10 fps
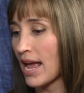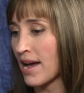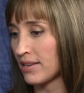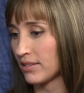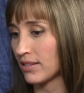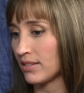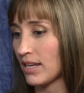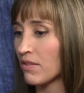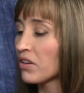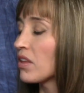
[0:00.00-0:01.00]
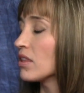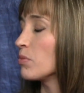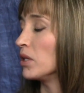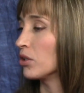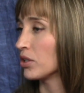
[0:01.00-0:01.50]
ask us everything that
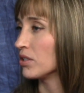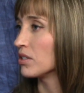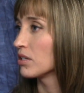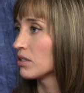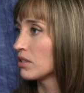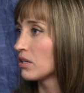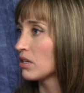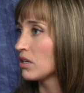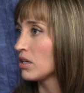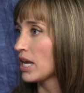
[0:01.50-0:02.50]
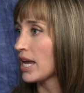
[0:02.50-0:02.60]
we learned Mm.